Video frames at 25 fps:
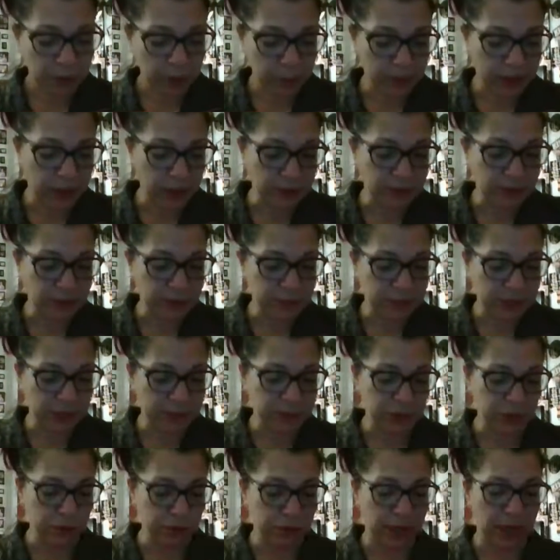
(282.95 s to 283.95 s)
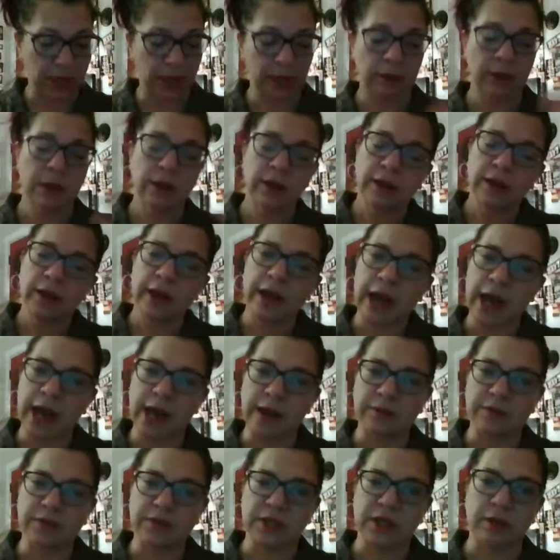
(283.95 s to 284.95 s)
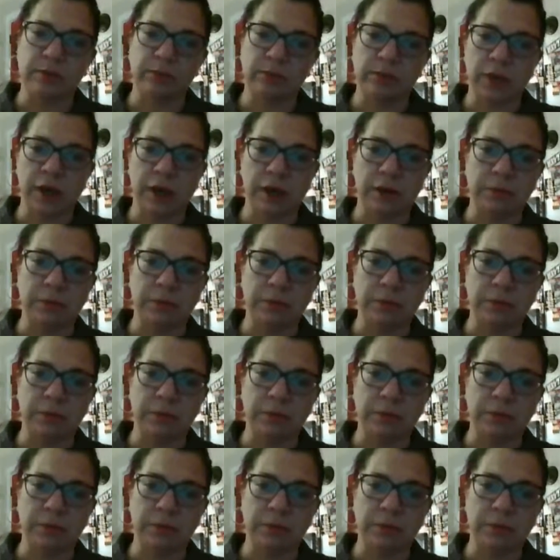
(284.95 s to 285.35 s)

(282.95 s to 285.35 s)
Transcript: because sometimes you can have some,